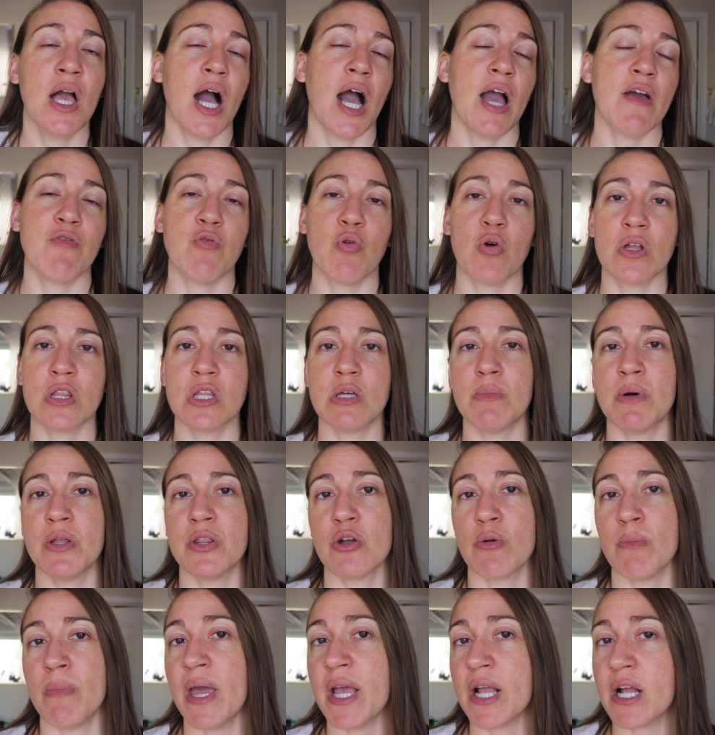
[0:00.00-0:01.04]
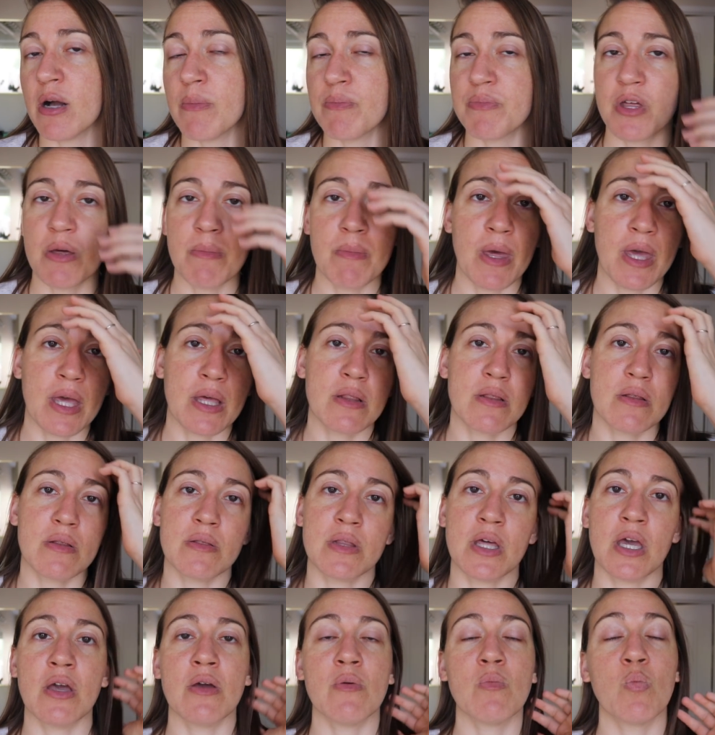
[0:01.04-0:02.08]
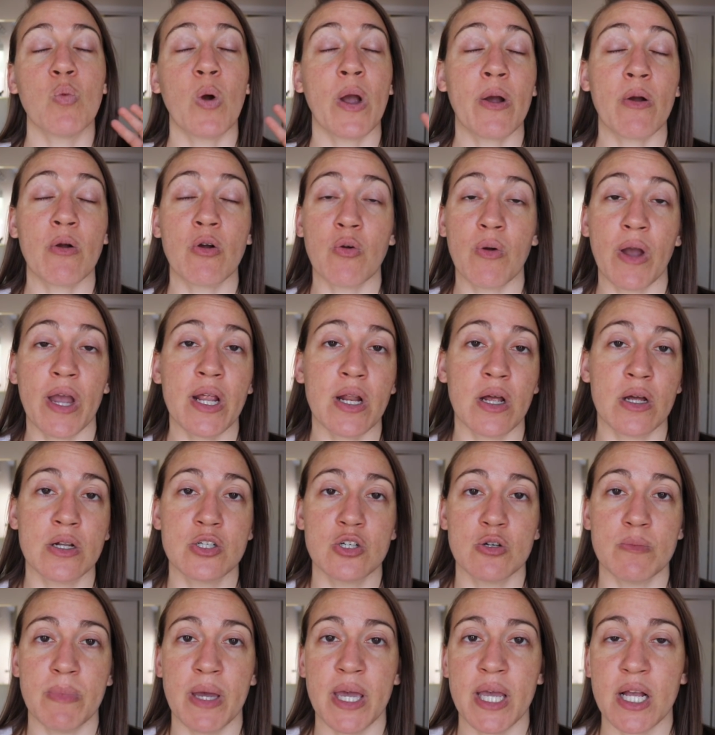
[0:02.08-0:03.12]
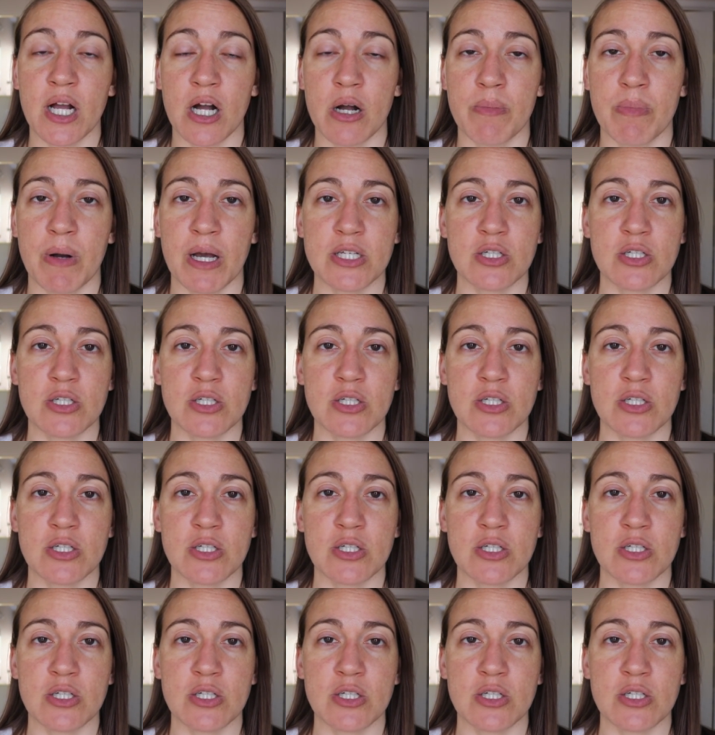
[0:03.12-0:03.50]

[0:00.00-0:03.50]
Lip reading: I've worn them under makeup. They wear great under makeup.